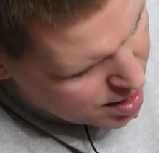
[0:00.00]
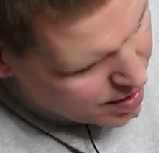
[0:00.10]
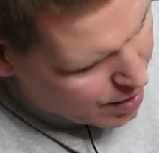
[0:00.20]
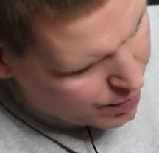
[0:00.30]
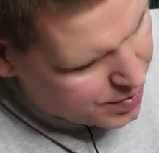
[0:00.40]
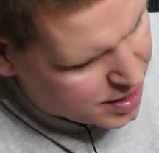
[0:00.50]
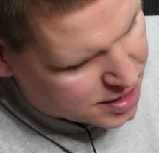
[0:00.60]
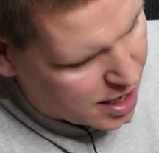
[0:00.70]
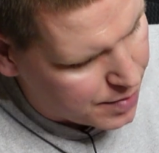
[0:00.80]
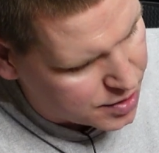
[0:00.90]
That would be this
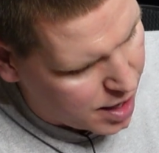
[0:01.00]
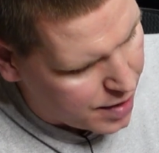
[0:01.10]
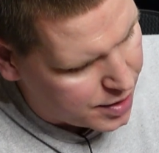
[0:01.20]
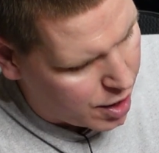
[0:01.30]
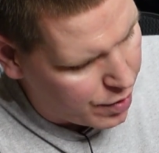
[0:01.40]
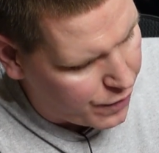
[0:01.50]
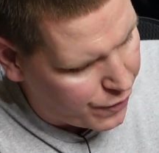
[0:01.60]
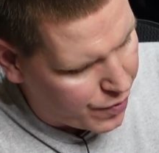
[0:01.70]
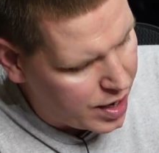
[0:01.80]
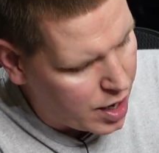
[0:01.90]
top slot. The other
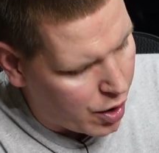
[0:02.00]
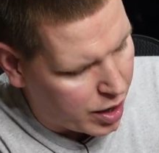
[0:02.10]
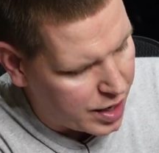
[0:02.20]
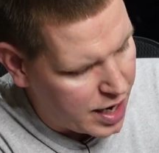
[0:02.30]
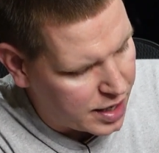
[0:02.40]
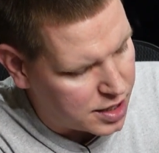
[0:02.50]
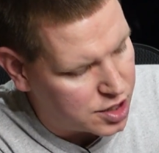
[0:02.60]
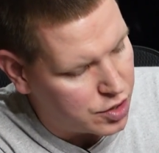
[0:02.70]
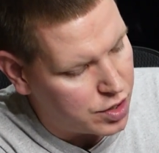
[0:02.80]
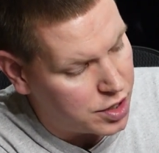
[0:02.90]
3 are connected
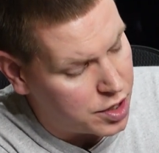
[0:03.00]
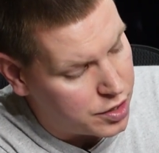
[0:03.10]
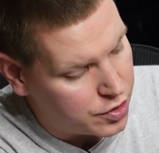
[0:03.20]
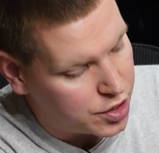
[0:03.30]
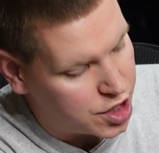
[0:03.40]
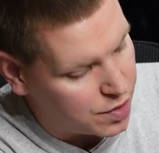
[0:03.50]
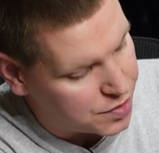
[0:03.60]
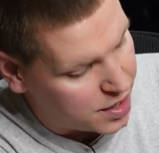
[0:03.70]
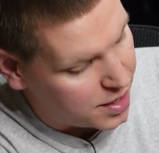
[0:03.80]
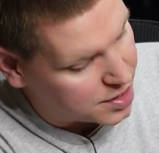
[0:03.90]
to the
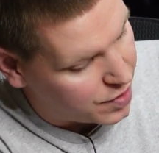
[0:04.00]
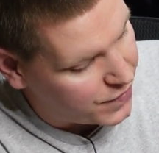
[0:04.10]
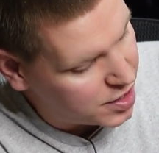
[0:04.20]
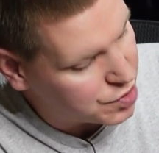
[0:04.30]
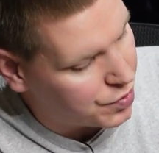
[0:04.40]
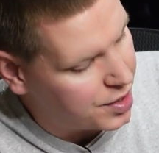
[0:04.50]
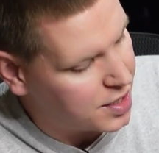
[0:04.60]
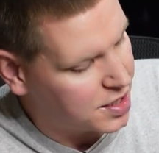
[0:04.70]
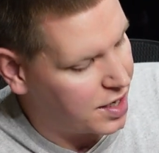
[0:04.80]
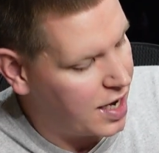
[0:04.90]
chipset. So this one
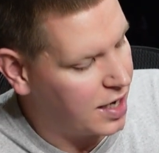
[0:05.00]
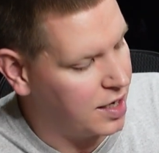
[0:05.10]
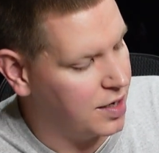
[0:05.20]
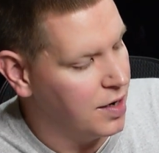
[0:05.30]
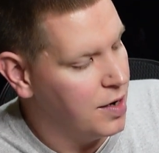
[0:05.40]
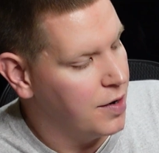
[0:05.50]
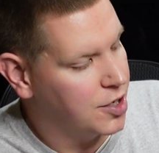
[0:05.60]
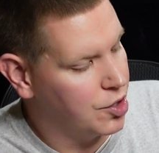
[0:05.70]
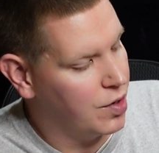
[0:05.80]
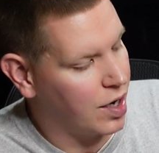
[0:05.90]
is connected
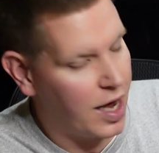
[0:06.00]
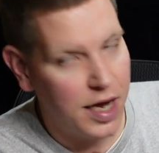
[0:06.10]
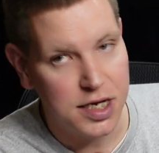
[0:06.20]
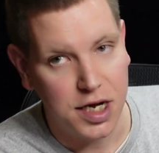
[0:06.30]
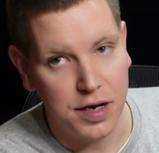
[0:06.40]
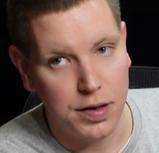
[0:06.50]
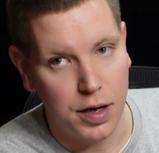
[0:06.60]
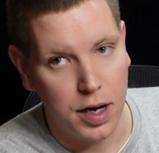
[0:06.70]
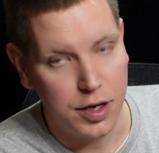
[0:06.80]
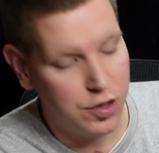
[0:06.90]
to the lanes that
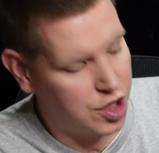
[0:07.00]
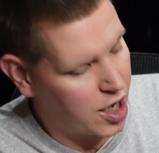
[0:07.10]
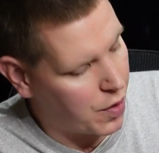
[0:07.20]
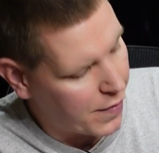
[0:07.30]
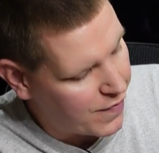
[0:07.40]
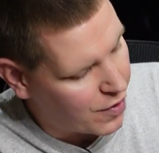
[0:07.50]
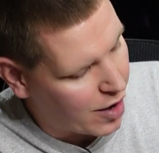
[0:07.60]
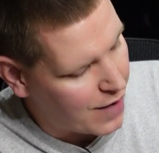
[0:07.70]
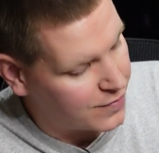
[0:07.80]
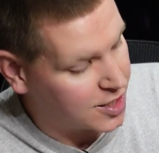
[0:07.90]
you share with your
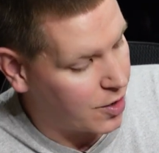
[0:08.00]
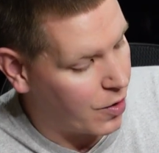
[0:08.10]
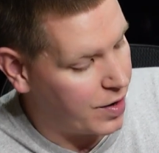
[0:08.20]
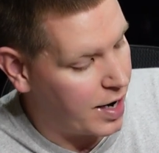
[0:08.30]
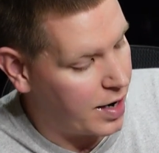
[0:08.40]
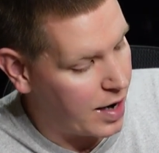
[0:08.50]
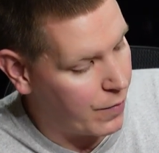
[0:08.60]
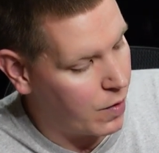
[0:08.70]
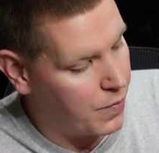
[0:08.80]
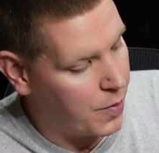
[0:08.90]
graphics card. That
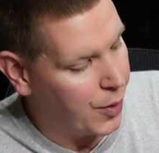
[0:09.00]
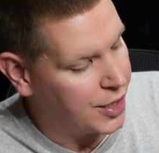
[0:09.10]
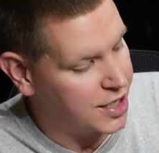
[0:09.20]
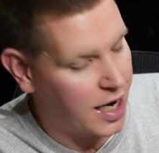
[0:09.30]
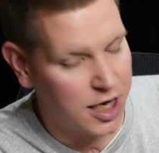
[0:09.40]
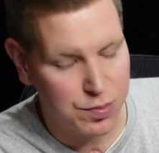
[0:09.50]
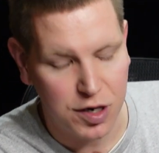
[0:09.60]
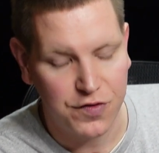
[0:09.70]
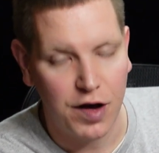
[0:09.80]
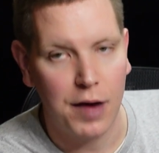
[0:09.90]
will be PCI
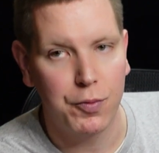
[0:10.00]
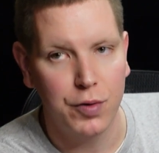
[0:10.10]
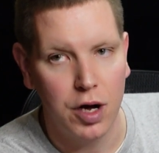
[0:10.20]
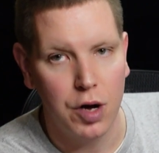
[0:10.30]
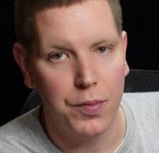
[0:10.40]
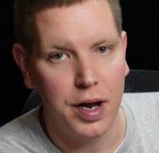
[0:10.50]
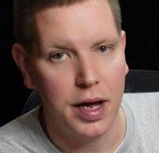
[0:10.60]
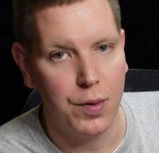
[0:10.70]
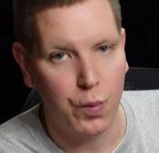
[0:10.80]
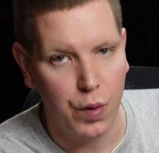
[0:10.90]
Express 5.0, but
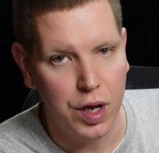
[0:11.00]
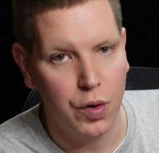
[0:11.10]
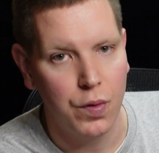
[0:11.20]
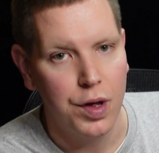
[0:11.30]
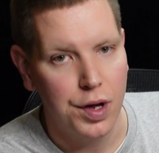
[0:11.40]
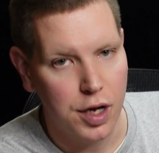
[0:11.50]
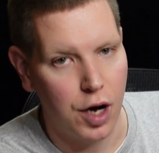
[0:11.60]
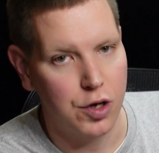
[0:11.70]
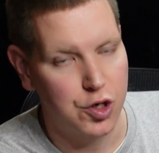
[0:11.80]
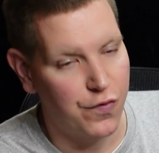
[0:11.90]
it will
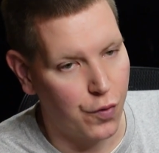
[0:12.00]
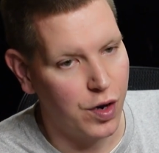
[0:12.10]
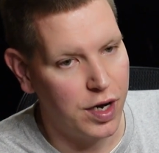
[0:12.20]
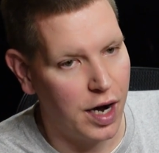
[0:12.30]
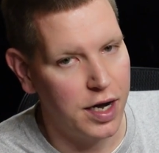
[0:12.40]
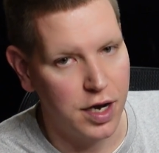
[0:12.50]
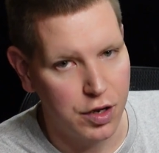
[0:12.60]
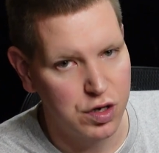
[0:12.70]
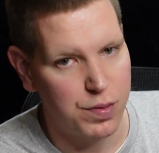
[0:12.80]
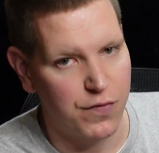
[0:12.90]
cause your 4090 to
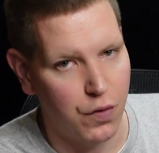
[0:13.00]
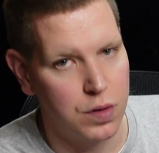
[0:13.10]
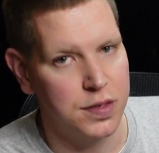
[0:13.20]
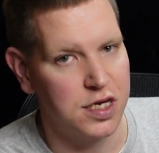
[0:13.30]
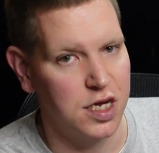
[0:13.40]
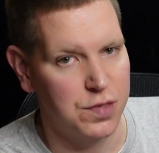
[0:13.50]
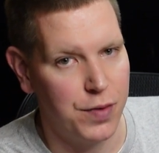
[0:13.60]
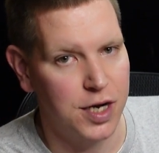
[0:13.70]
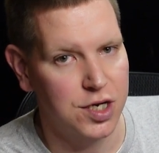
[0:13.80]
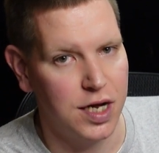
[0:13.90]
lose performance,
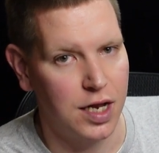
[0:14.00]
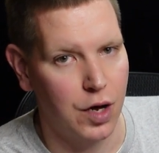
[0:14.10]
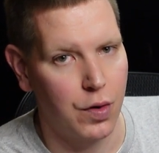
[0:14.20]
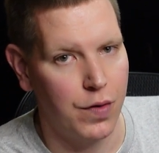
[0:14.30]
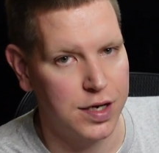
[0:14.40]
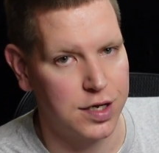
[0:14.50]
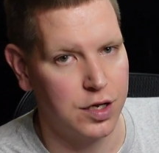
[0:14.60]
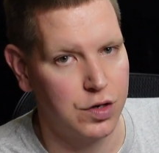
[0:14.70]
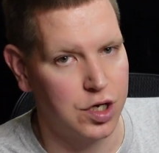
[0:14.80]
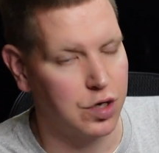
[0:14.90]
especially at lower
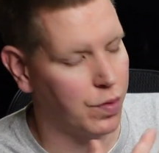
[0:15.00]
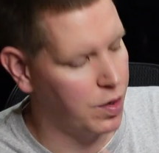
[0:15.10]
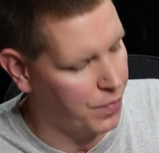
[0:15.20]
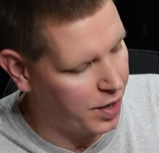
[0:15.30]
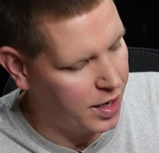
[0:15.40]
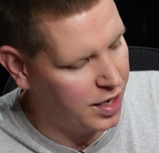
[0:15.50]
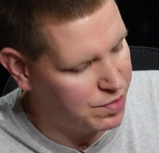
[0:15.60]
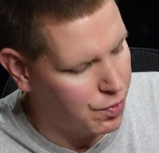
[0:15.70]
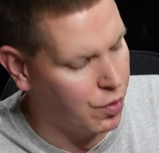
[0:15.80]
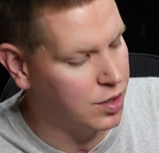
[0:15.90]
resolutions when you're playing
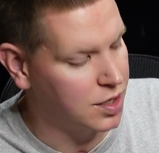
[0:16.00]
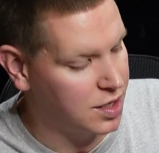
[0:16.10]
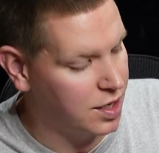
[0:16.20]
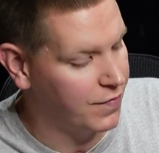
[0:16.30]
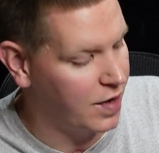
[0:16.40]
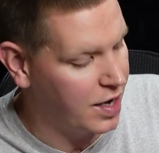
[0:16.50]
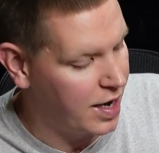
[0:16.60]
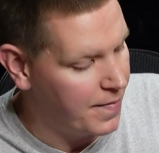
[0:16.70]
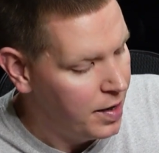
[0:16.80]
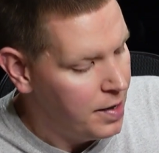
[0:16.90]
esports and stuff like
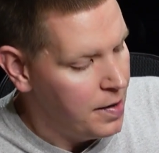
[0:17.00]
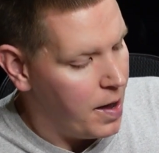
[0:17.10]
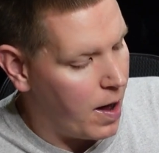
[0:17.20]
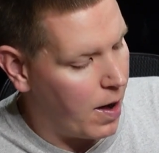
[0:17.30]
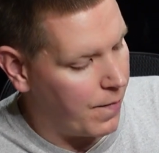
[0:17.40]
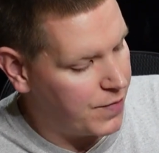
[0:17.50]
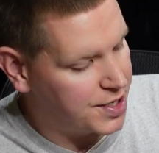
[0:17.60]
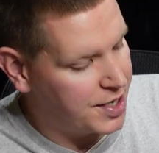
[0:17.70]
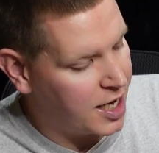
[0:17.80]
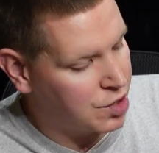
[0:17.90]
that.
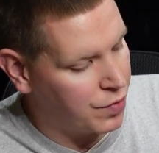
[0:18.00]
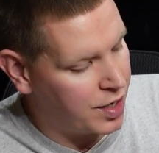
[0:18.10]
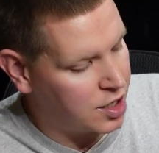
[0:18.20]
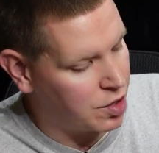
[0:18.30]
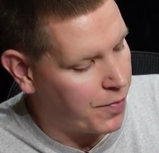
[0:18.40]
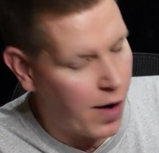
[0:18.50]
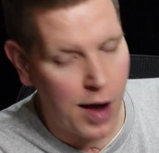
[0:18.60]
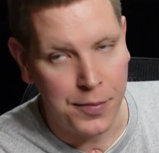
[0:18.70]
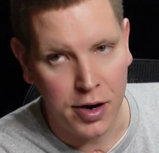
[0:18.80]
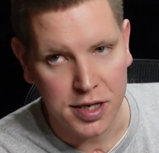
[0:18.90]
This next one is your
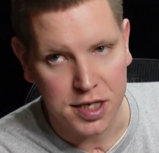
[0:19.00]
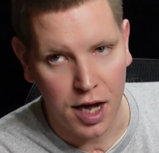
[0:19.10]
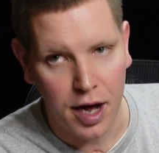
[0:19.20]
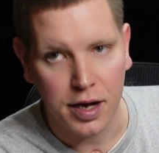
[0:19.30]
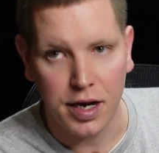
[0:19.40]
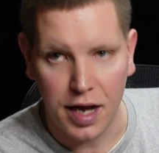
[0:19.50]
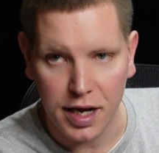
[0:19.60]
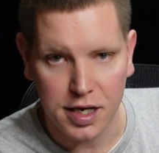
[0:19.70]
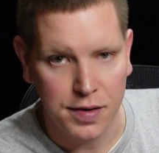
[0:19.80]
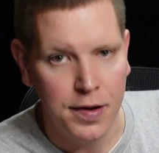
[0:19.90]
primary slot
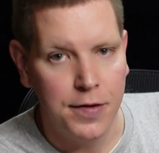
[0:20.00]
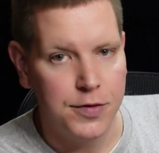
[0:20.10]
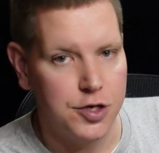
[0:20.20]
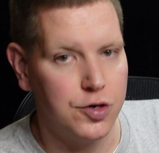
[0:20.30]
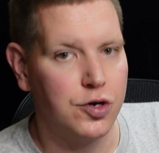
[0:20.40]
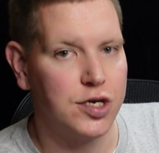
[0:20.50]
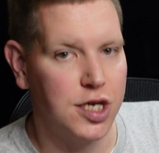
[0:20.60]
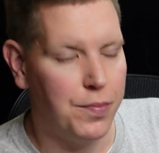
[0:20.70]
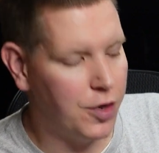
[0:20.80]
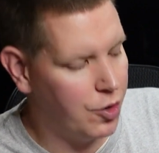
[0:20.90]
connected to your
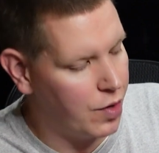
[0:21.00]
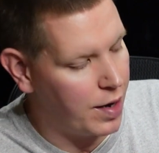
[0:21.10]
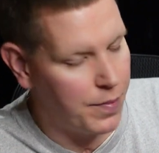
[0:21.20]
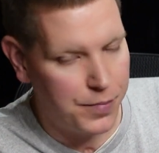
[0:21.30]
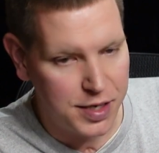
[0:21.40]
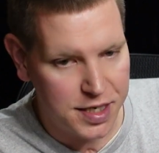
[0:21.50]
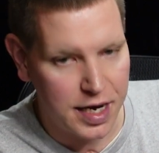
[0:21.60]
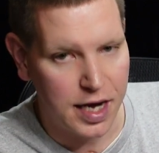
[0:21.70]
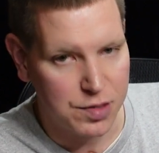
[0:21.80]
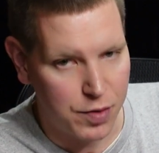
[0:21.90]
CPU at
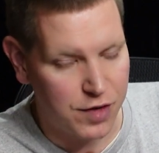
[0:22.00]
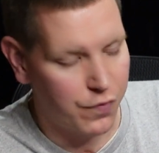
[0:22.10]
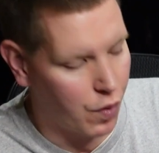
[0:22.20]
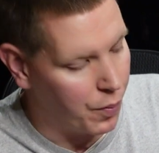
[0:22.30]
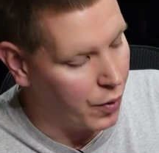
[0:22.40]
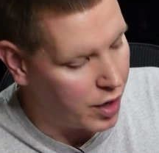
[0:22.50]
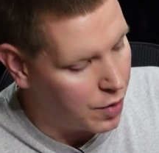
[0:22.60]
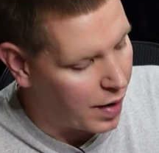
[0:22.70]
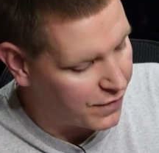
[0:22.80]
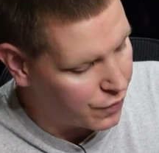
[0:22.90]
PCI Express
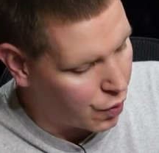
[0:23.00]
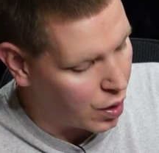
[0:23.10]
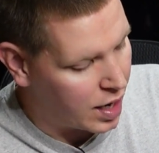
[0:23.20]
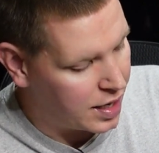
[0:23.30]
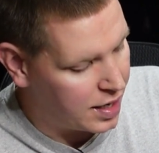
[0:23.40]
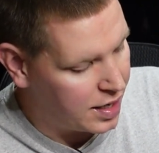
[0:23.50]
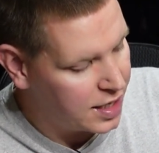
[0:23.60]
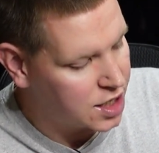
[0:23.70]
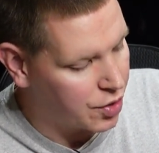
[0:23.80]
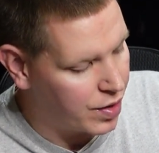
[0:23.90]
4.0 by 4, and then
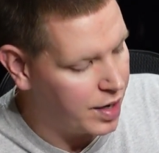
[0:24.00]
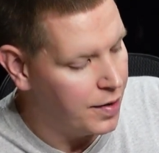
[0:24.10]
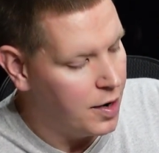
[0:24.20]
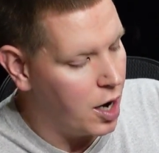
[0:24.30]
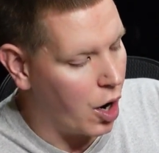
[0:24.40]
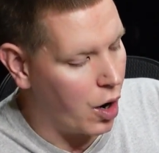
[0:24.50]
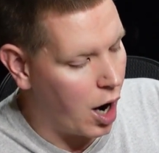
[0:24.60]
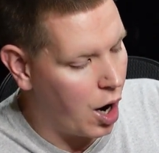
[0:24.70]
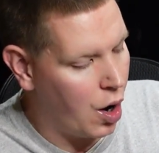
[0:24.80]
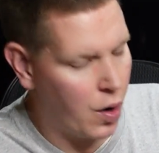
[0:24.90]
these 3 are
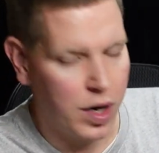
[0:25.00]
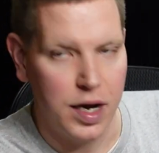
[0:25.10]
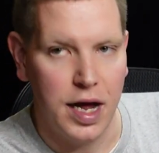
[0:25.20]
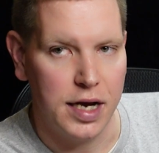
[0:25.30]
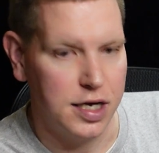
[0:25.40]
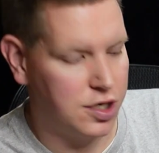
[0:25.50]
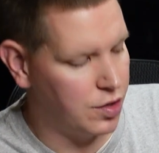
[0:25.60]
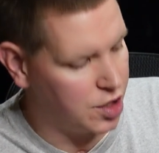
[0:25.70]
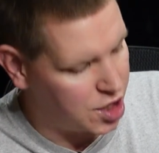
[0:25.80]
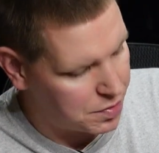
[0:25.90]
all connected to
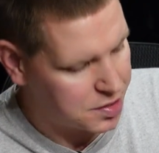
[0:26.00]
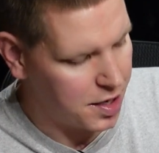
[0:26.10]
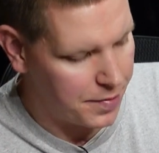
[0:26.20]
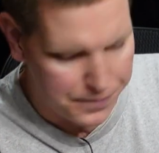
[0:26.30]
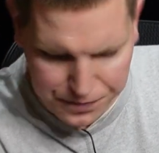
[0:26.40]
the chipset.